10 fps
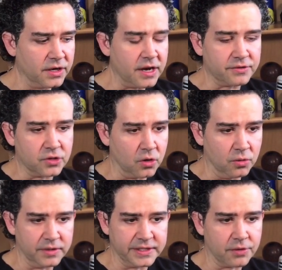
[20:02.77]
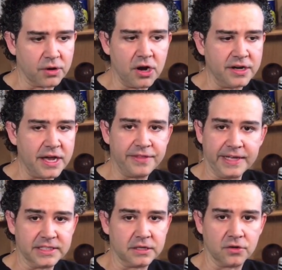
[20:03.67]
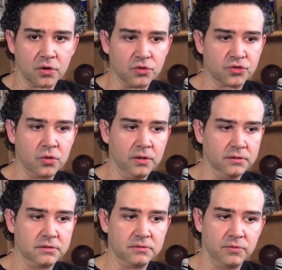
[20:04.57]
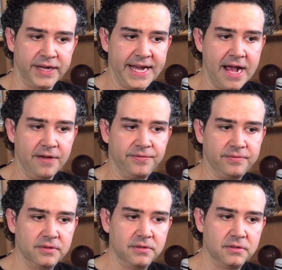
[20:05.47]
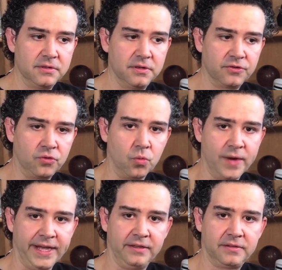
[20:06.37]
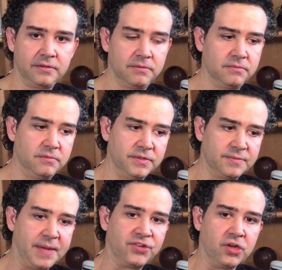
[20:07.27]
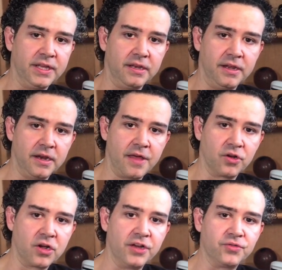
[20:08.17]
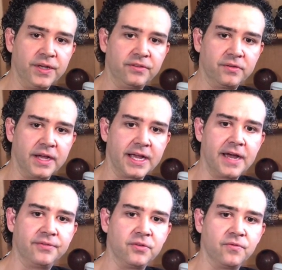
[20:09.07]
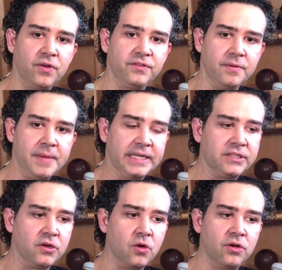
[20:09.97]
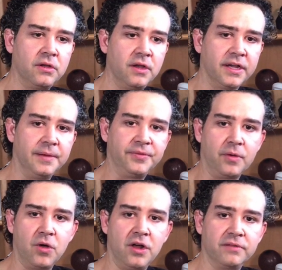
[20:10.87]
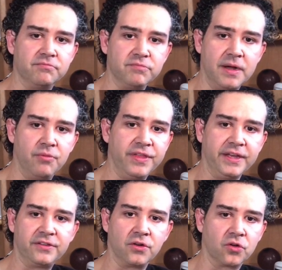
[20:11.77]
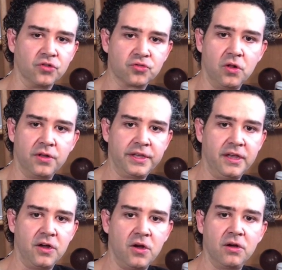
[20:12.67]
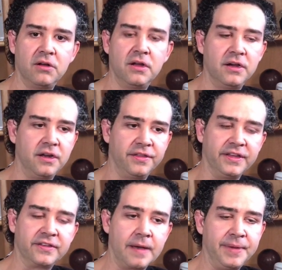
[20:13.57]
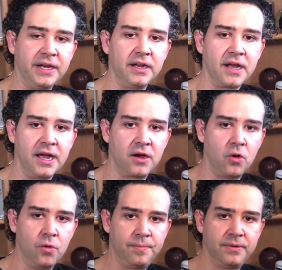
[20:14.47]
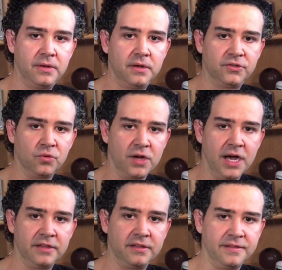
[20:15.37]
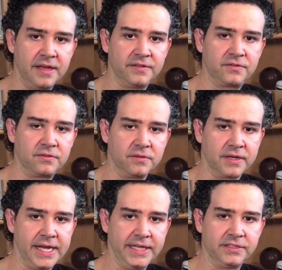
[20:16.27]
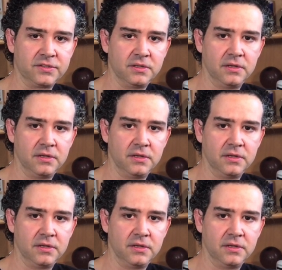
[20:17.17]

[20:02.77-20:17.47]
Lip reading: so in that regard, nothing is under control. We have to wait, especially in other countries. Like I have some friends in Mexico keep saying, well, everything is under control here, nothing is happening. I hope to God that that's the case.